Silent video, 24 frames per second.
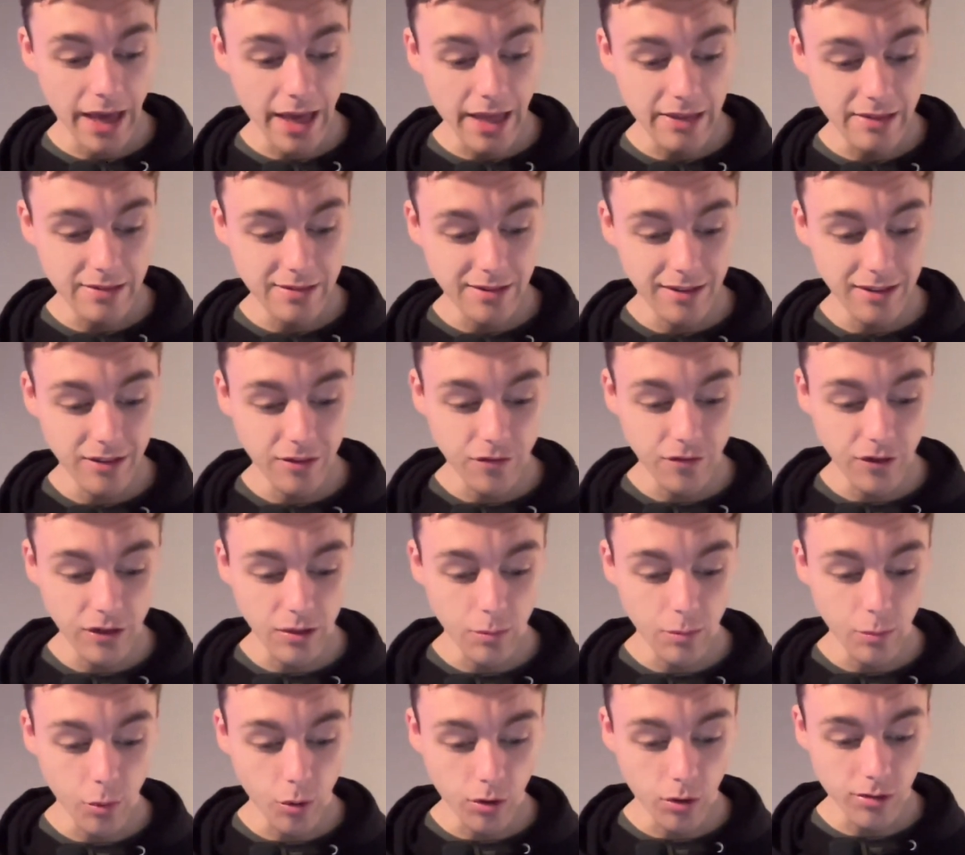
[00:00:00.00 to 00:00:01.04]
as they
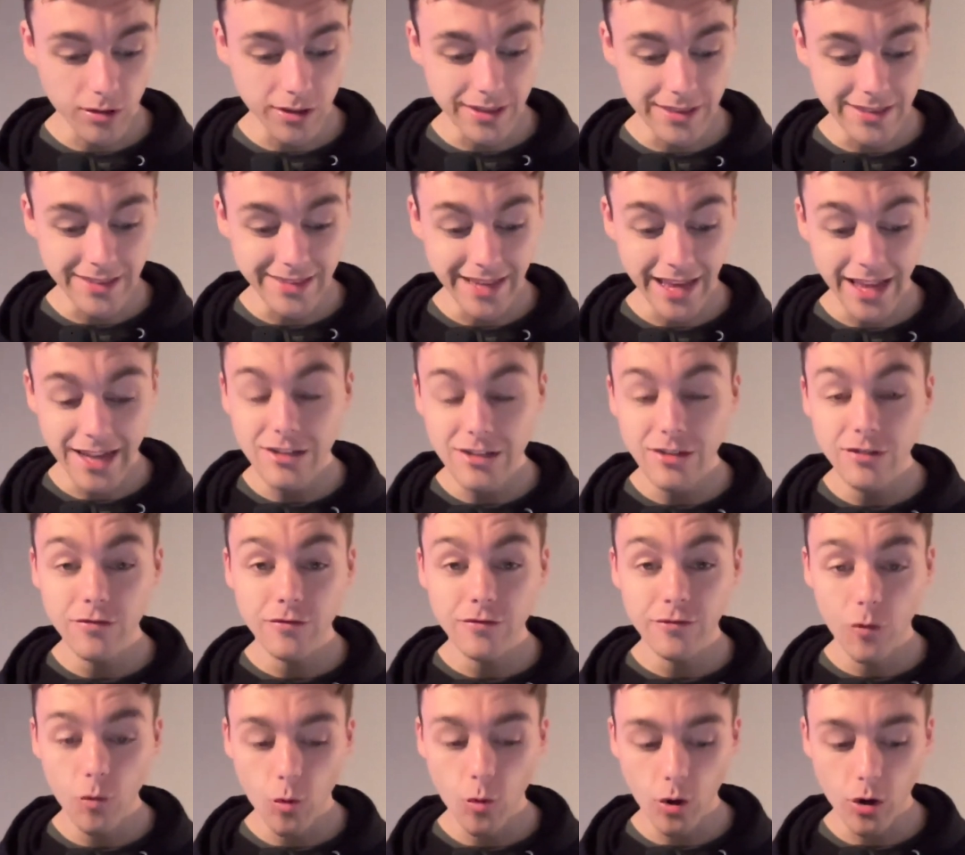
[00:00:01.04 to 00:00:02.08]
defeated Portland
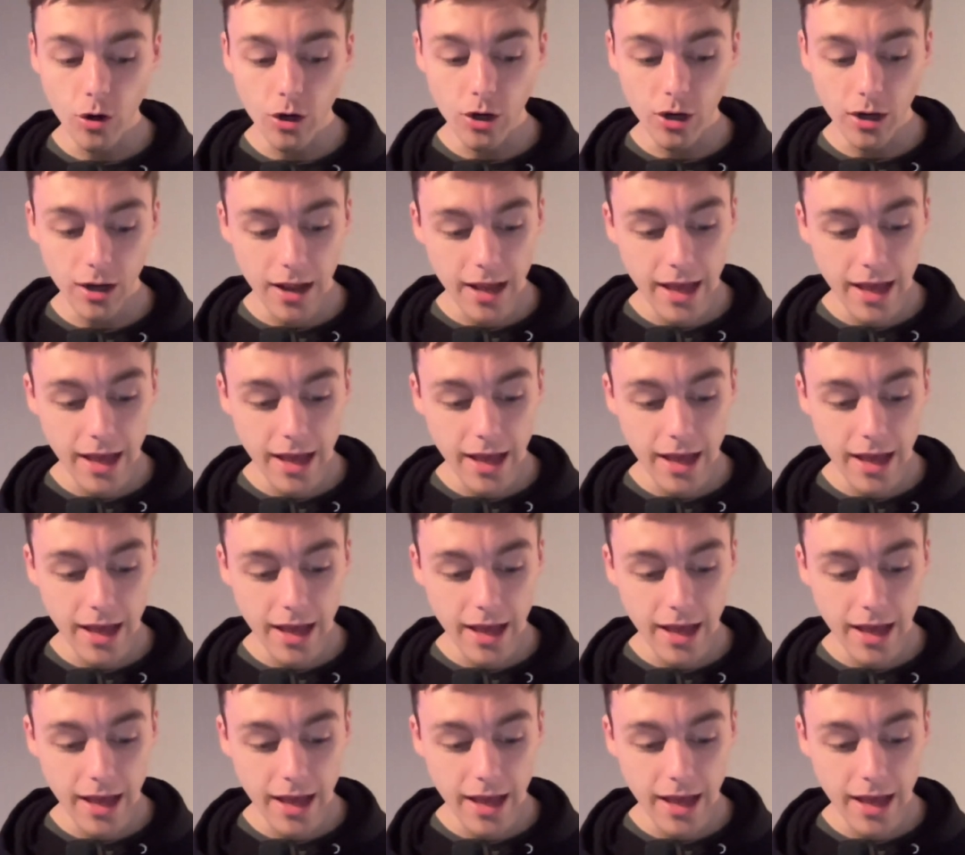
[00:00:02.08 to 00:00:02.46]
10-4.